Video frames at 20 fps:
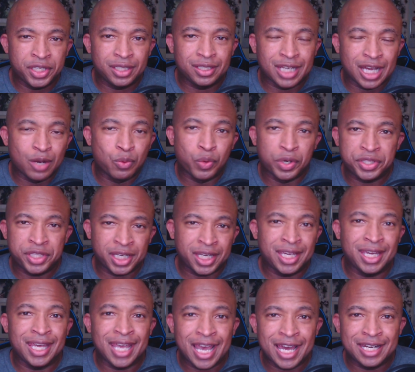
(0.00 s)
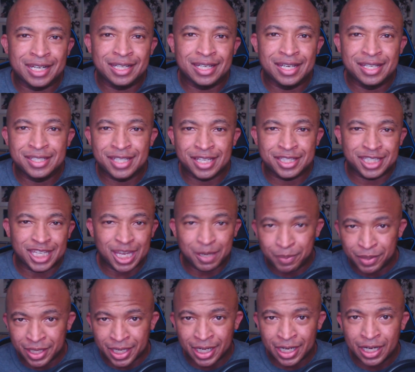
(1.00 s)
Now, one thing he added is that the
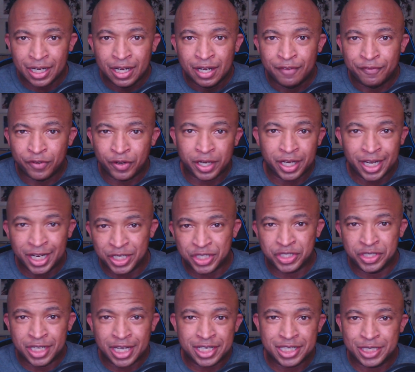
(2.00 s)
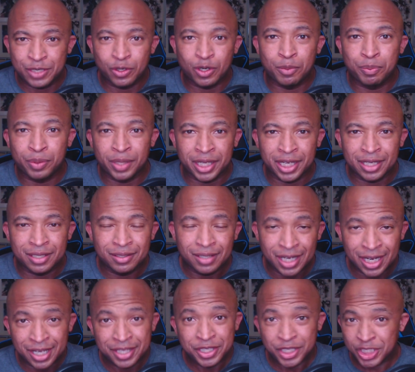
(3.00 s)
EBITDA for each net zero plant,
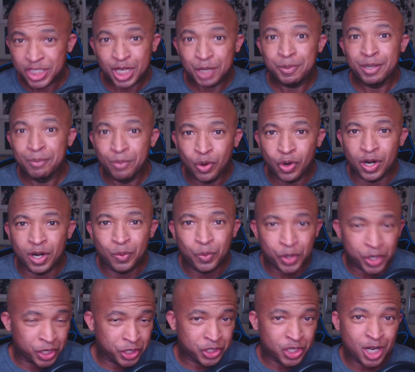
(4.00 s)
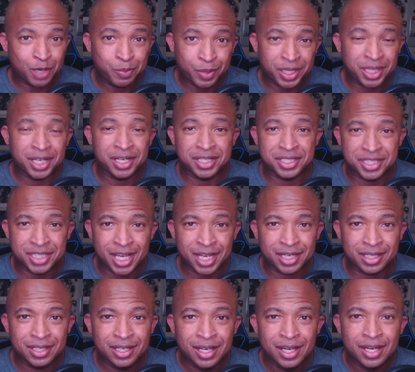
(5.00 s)
and there's gonna be more, we're gonna talk about that in a second.
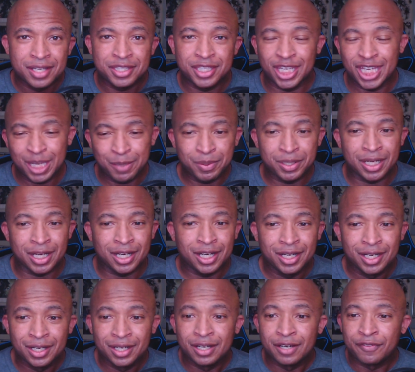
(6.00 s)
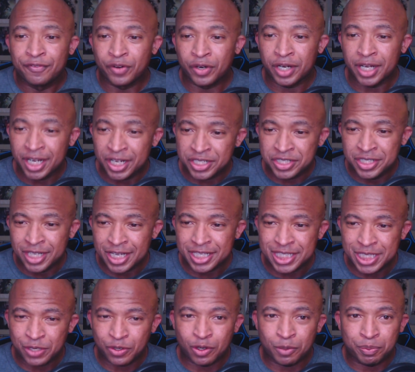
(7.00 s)
The EBITDA for each net
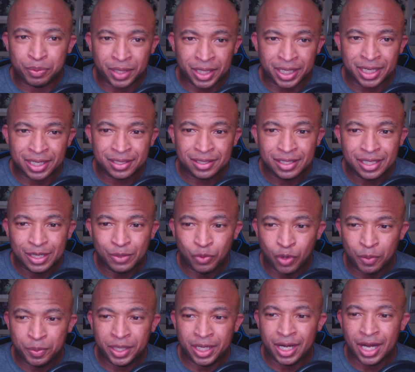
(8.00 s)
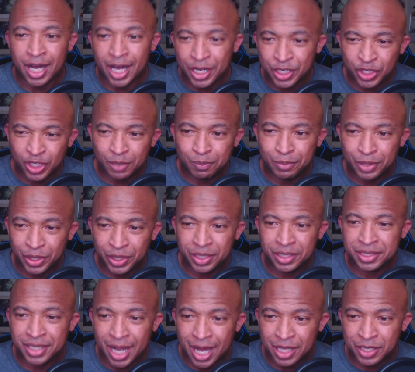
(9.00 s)
zero plant will be $100 million
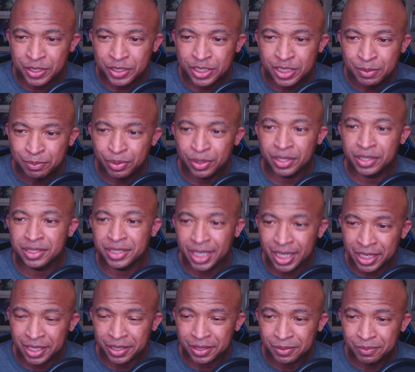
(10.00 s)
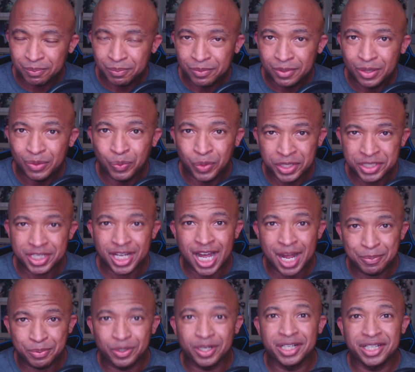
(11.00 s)
per year once
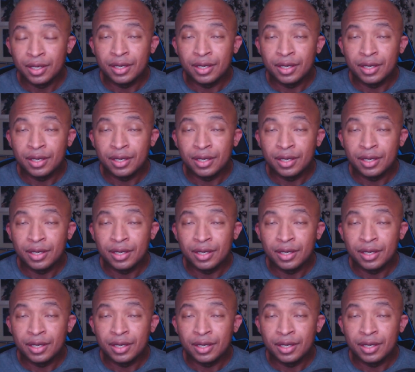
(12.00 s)
operating.